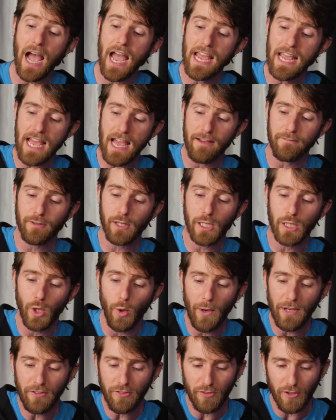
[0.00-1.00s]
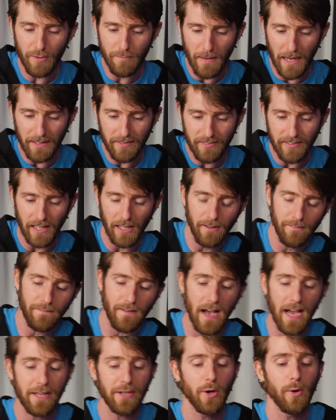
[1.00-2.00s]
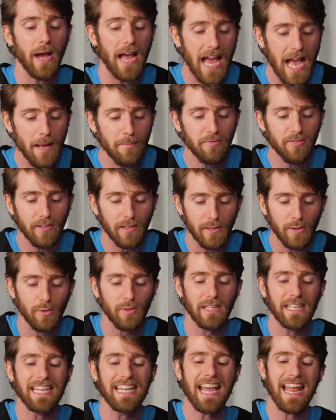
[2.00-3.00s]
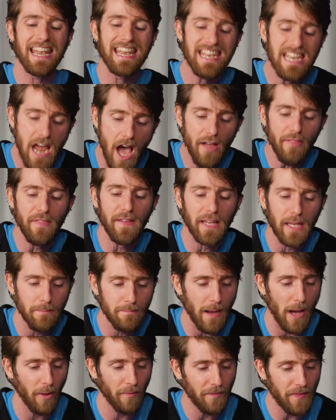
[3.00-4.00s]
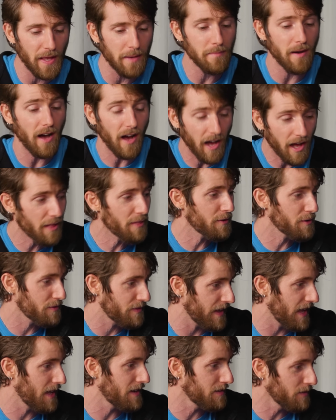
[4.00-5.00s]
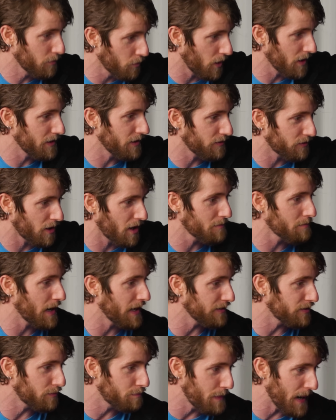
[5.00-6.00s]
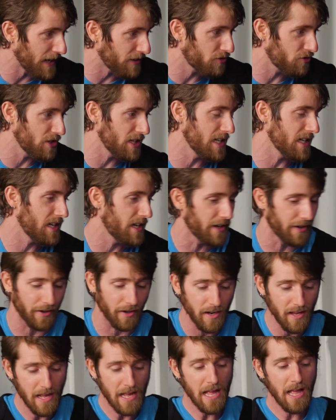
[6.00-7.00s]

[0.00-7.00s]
I have cloistered myself. I know absolutely nothing about them other than what is on my spec sheet here.